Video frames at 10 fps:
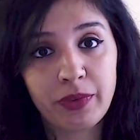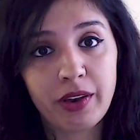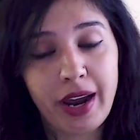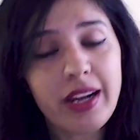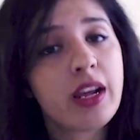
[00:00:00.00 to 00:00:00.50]

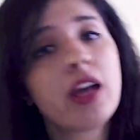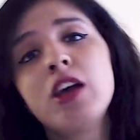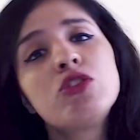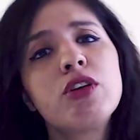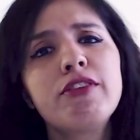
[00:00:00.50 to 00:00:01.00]
right?
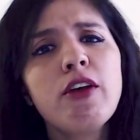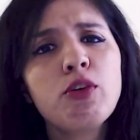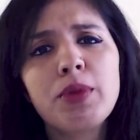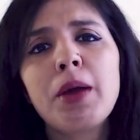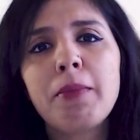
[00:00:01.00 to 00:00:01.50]
So if you have to
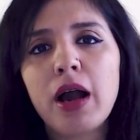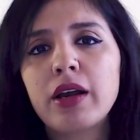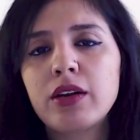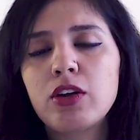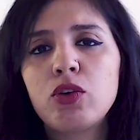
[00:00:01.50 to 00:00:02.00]
be a
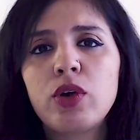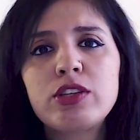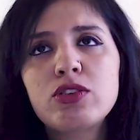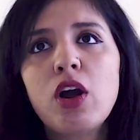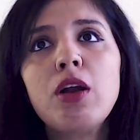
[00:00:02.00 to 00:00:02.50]
marketer,
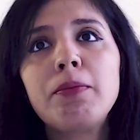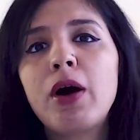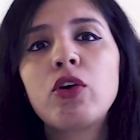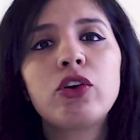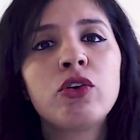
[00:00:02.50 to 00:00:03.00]
it's not
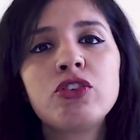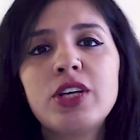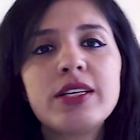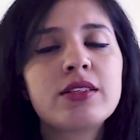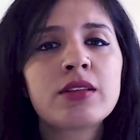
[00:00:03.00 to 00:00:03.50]
about,
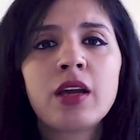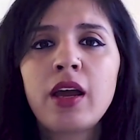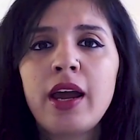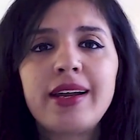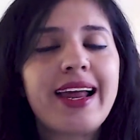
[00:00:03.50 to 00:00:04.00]
just
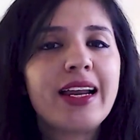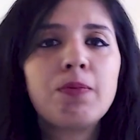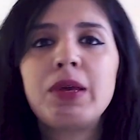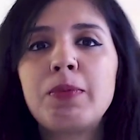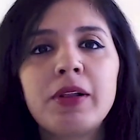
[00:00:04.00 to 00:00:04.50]
telling
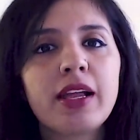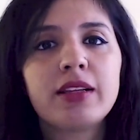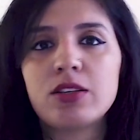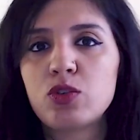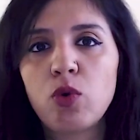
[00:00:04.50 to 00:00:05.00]
people that
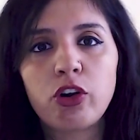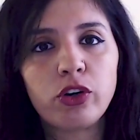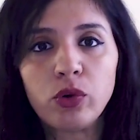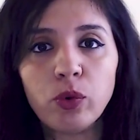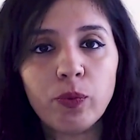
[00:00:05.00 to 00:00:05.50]
this is what
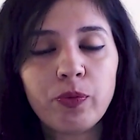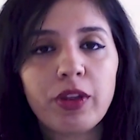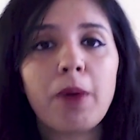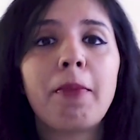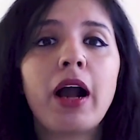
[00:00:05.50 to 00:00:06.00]
you do.
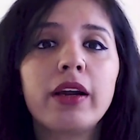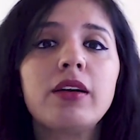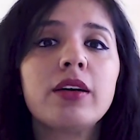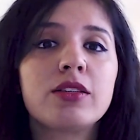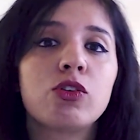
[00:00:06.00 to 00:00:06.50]
A
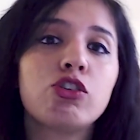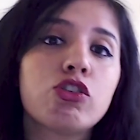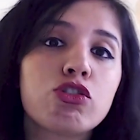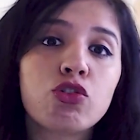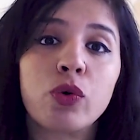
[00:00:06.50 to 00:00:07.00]
marketer is also
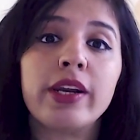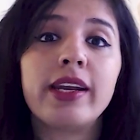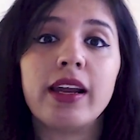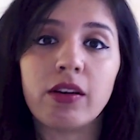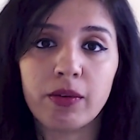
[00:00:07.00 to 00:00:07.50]
a
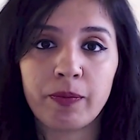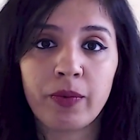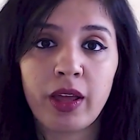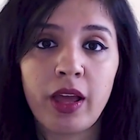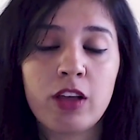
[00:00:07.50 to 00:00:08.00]
storyteller.
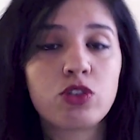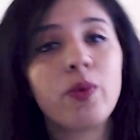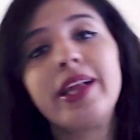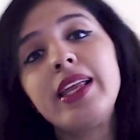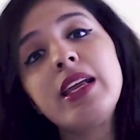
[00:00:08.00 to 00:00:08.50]
So
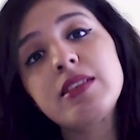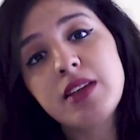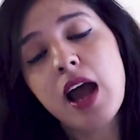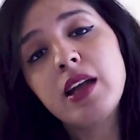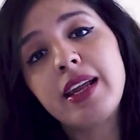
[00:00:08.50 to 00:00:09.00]
when they
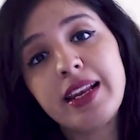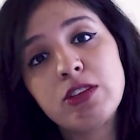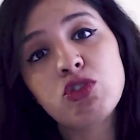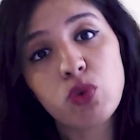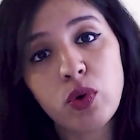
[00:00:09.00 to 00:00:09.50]
start telling
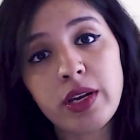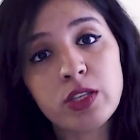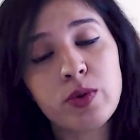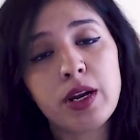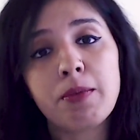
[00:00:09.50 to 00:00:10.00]

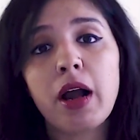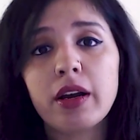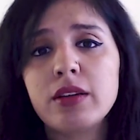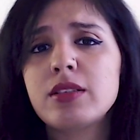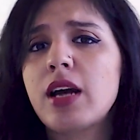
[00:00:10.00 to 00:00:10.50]
stories, when a
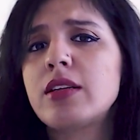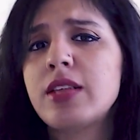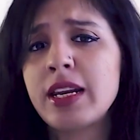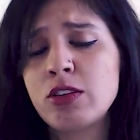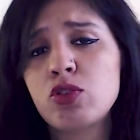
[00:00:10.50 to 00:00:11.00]
marketer starts
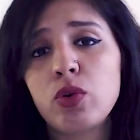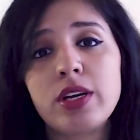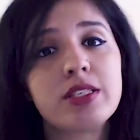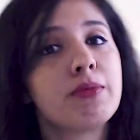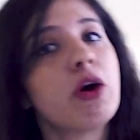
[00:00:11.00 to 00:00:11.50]
telling
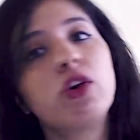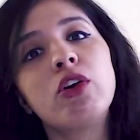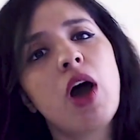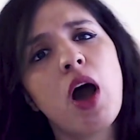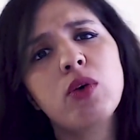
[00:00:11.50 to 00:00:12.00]
stories about,
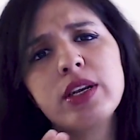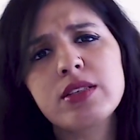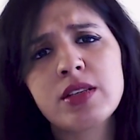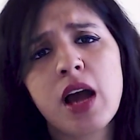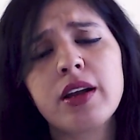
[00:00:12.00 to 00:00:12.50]
how they
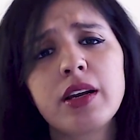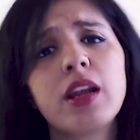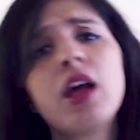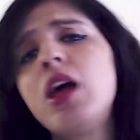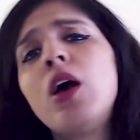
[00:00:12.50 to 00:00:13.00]
started,
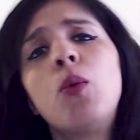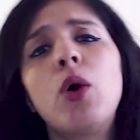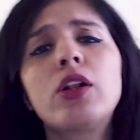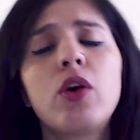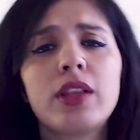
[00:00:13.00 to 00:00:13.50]

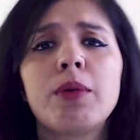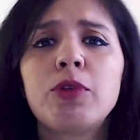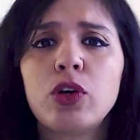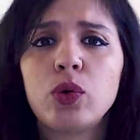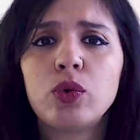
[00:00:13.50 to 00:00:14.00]
what got them
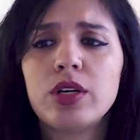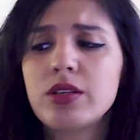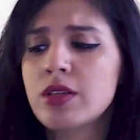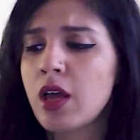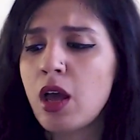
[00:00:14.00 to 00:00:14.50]
to do
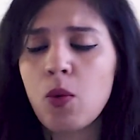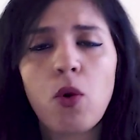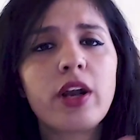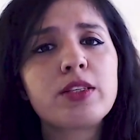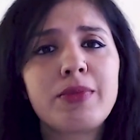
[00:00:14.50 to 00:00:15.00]
this,
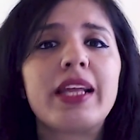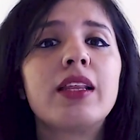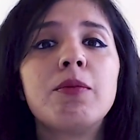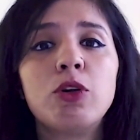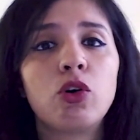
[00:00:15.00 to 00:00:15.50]
what has made
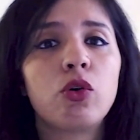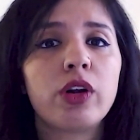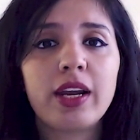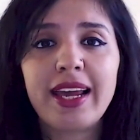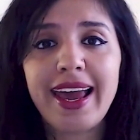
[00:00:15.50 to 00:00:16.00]
them,
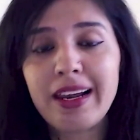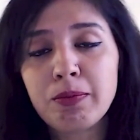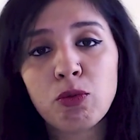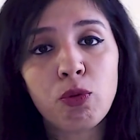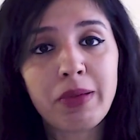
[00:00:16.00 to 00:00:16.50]
really help
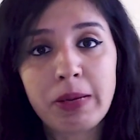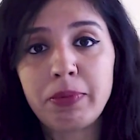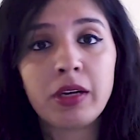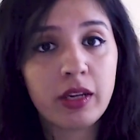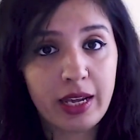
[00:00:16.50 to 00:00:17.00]
more
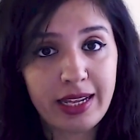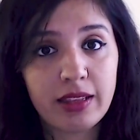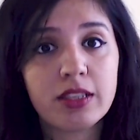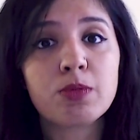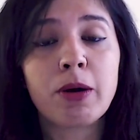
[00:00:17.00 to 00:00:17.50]
people in
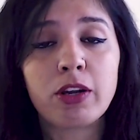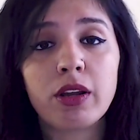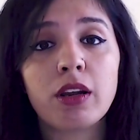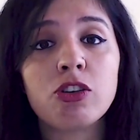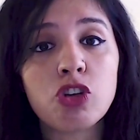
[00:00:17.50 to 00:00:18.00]
this
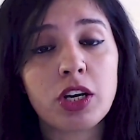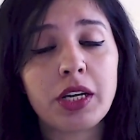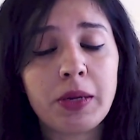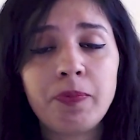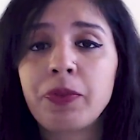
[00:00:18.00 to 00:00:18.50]
particular
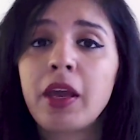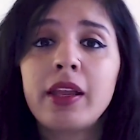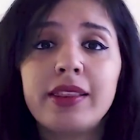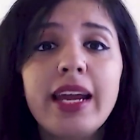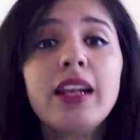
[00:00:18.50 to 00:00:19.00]
journey,
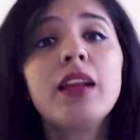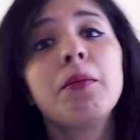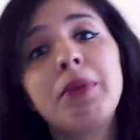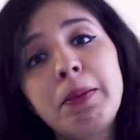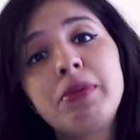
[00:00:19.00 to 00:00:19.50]
then
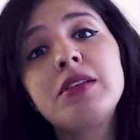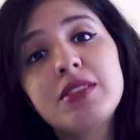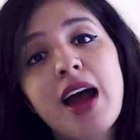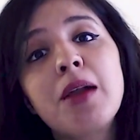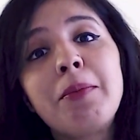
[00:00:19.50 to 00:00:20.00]
people
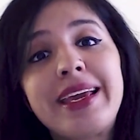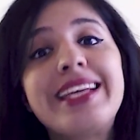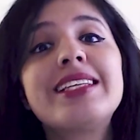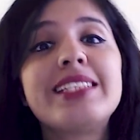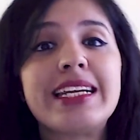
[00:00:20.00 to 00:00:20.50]
start
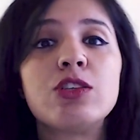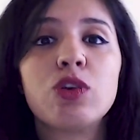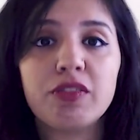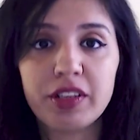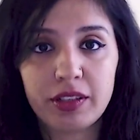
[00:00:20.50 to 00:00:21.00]
making sense
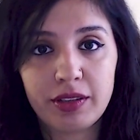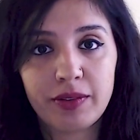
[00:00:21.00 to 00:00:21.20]
of it,